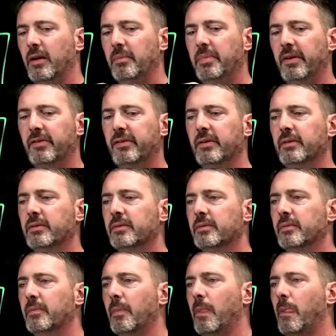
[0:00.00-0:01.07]
piston,
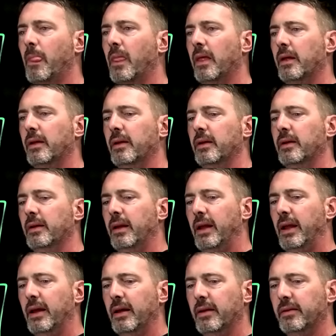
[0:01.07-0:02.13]

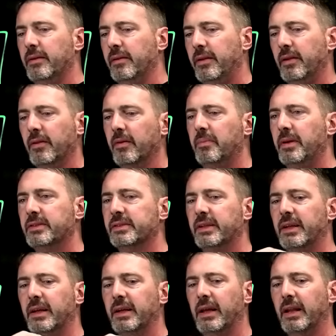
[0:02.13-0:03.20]
and the piston
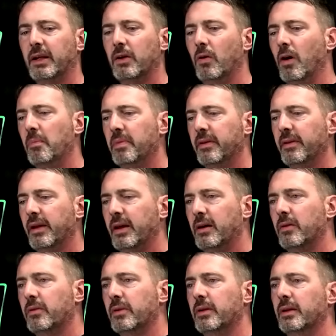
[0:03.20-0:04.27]
can kind of go up and
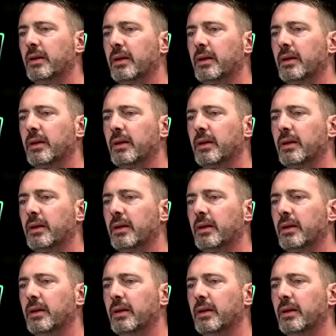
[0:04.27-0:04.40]
down.